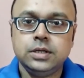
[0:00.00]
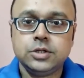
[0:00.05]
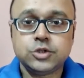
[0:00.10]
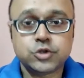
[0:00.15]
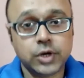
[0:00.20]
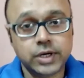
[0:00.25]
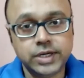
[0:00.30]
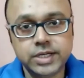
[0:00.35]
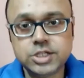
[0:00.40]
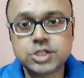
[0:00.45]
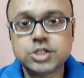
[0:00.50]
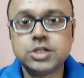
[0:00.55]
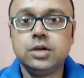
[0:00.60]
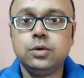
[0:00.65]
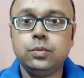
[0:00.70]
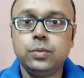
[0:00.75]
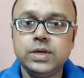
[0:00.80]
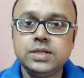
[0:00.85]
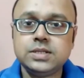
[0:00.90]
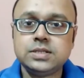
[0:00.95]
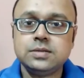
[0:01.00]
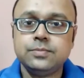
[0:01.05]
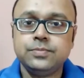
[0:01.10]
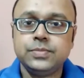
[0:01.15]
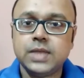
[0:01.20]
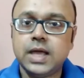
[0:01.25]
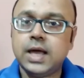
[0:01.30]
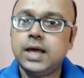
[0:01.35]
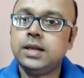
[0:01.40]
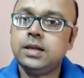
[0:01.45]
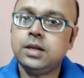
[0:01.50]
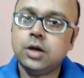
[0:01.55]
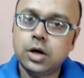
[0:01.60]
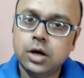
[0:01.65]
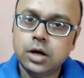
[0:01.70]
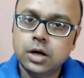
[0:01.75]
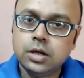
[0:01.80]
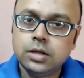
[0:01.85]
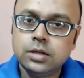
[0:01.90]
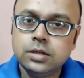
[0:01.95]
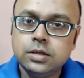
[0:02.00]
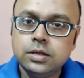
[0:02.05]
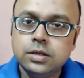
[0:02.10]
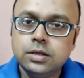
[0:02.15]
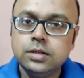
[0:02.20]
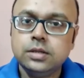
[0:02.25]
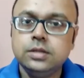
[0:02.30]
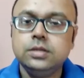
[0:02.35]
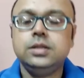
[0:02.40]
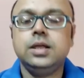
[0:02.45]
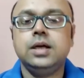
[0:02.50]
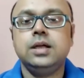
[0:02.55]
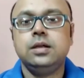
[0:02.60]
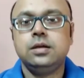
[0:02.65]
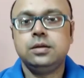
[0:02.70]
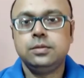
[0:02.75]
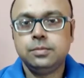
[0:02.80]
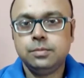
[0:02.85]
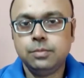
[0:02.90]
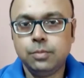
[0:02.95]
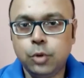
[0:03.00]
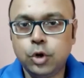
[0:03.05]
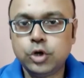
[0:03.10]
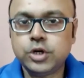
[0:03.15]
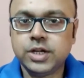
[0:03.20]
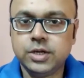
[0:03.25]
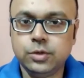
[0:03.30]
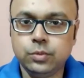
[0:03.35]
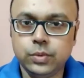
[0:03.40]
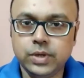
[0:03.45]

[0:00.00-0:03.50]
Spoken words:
Traditional ways and the modern